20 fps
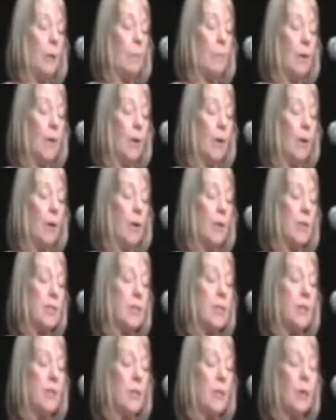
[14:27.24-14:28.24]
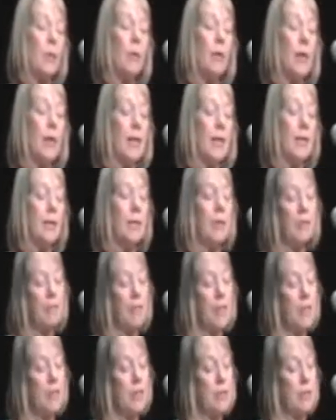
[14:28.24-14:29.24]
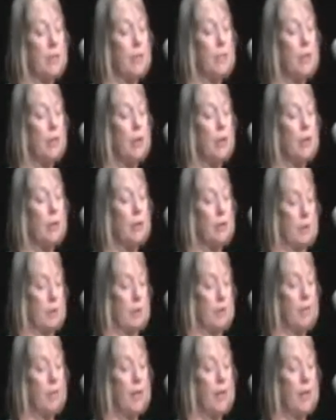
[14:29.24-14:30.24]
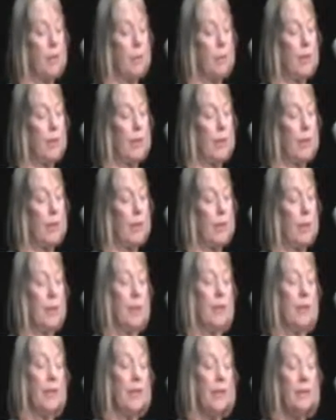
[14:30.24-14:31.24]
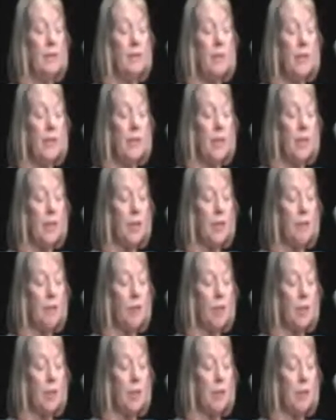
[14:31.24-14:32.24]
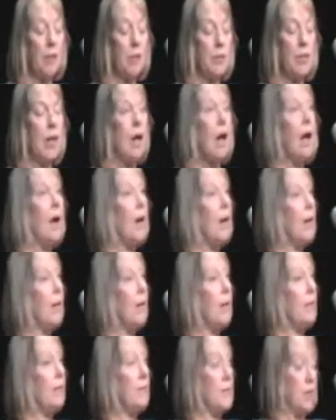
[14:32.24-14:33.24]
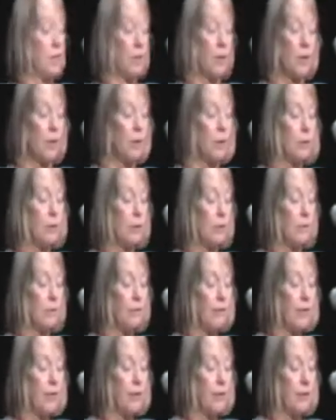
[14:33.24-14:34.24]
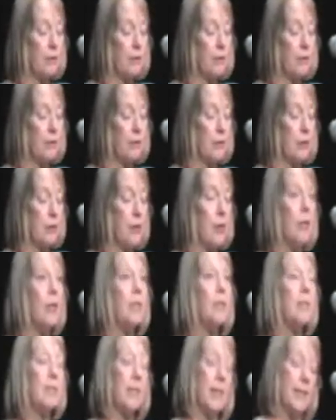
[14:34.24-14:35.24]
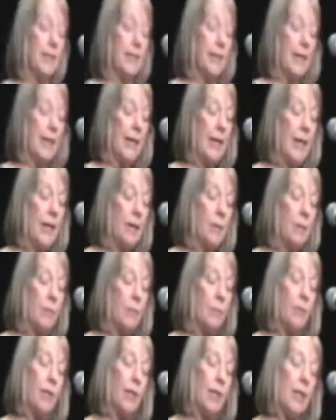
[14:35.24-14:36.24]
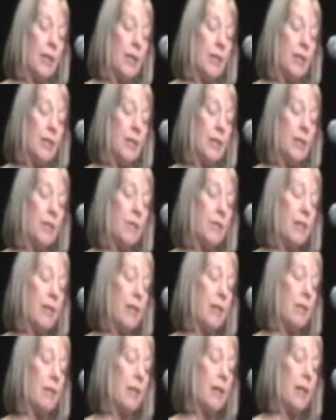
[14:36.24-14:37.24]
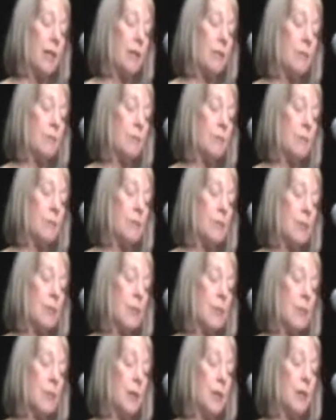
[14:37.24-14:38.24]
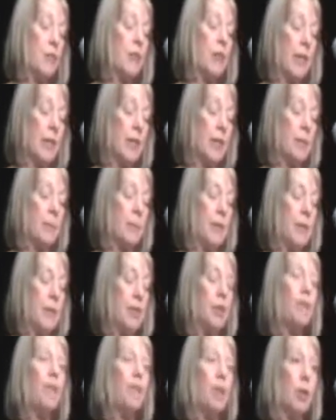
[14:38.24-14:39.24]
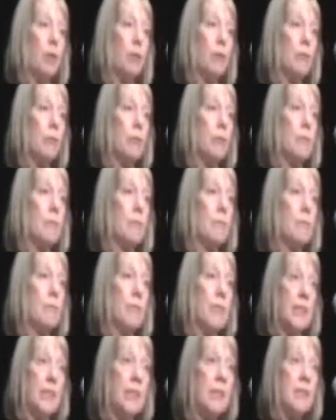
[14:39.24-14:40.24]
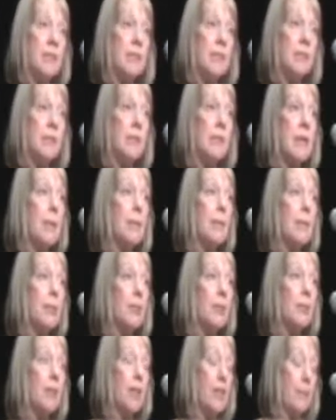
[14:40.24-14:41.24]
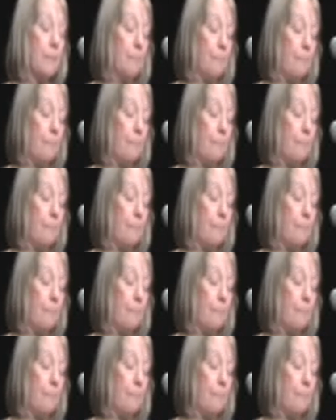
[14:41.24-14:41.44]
Below us, quiet threads of road and railway, neat vineyard rows, hives in a golden field, a stately house white in its green grounds, cricket pitch rolled, distant cemetery.